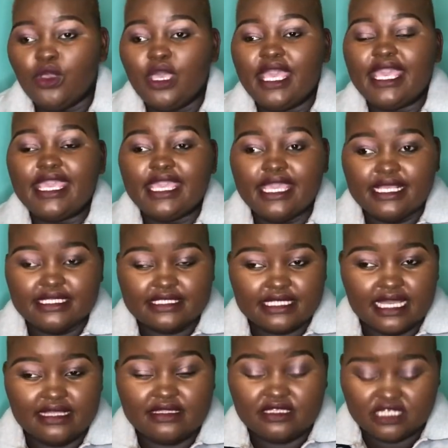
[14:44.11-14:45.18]
is
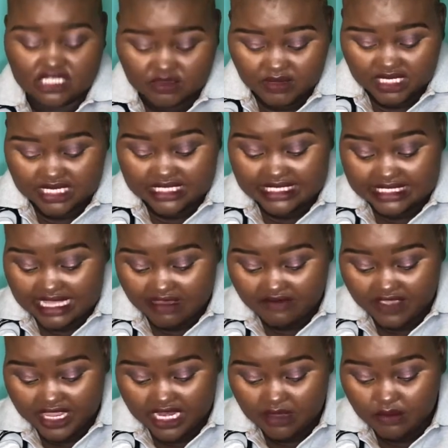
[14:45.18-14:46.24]
this is
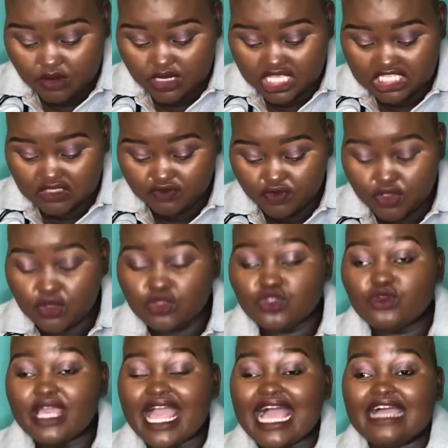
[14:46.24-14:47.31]
available is for you to
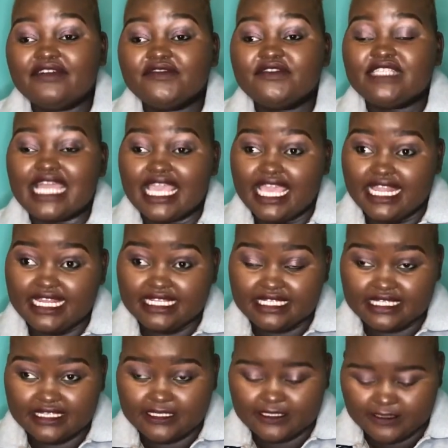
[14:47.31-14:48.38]
have
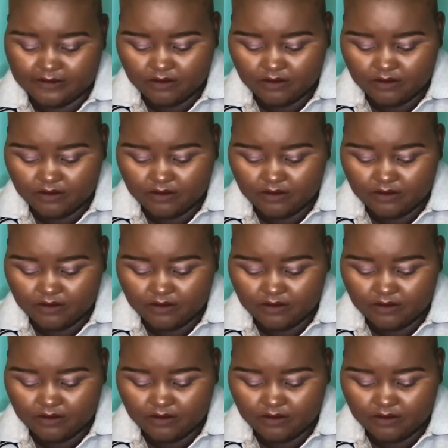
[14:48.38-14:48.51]
dialysis.